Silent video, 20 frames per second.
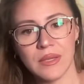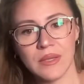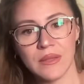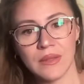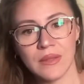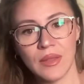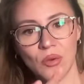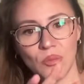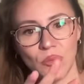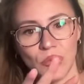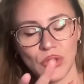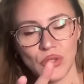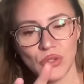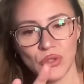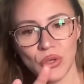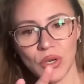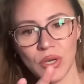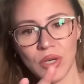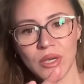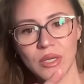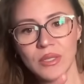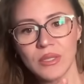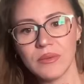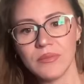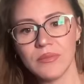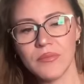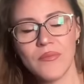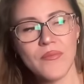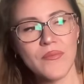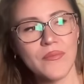They will be short,
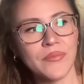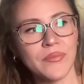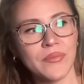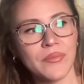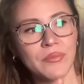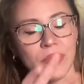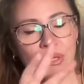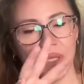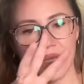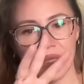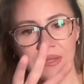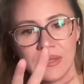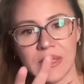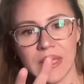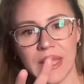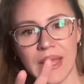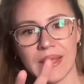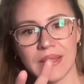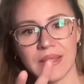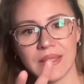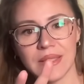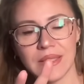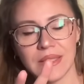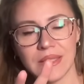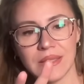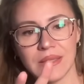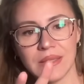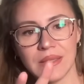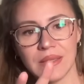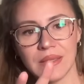but
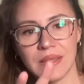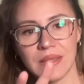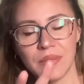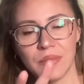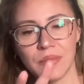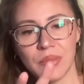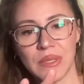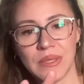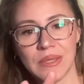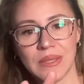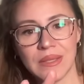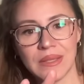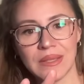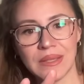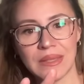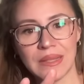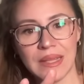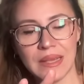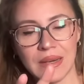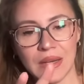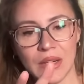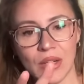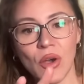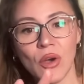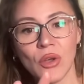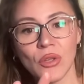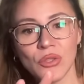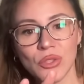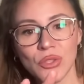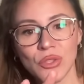intense, but they are
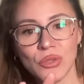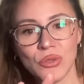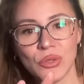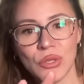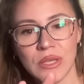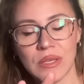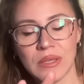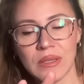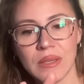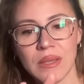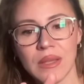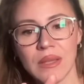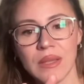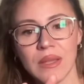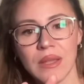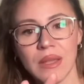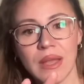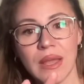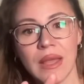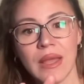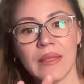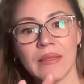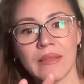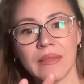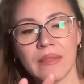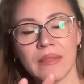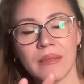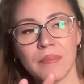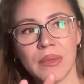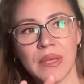God's doing.
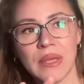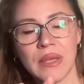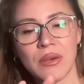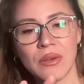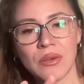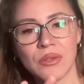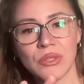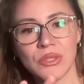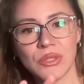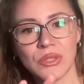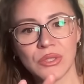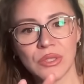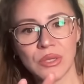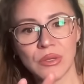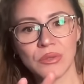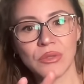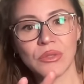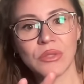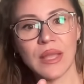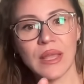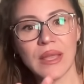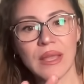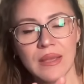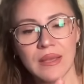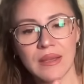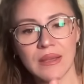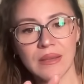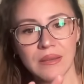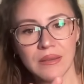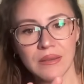And because they'll
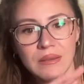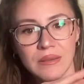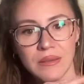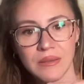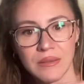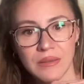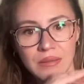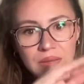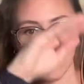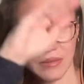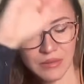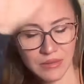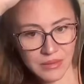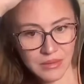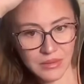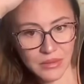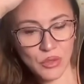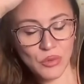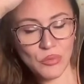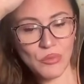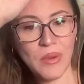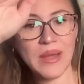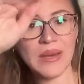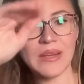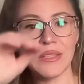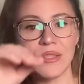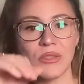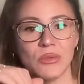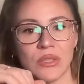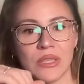take
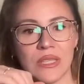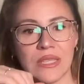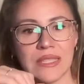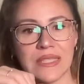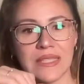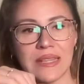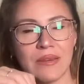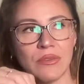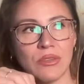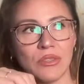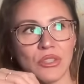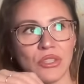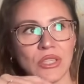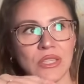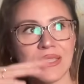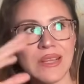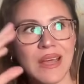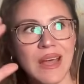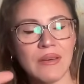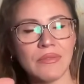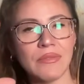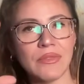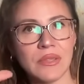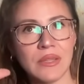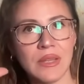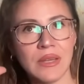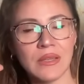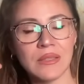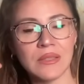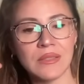humanity to the next level, and she says after
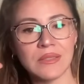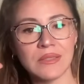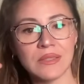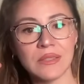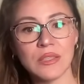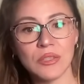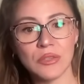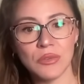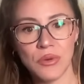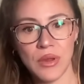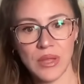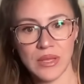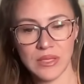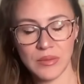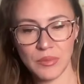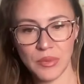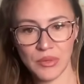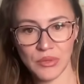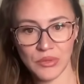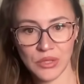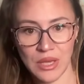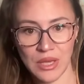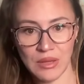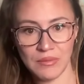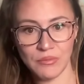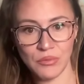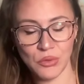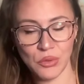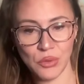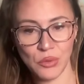that is incredible
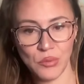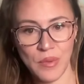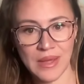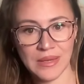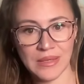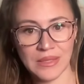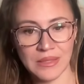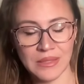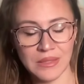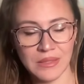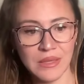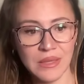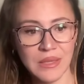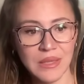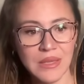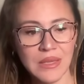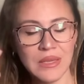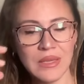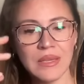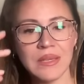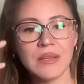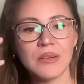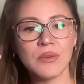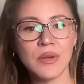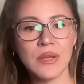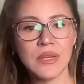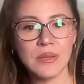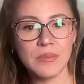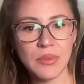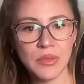time for humanity,
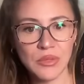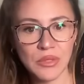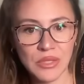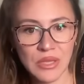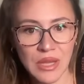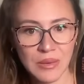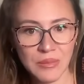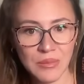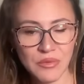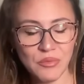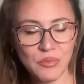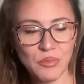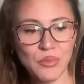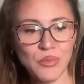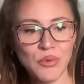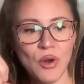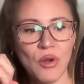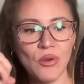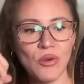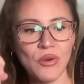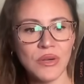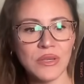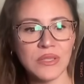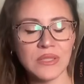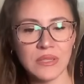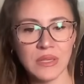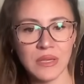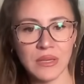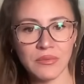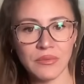incredible time of
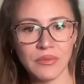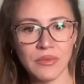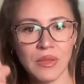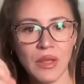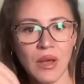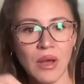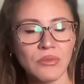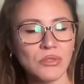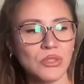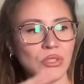progress, of love.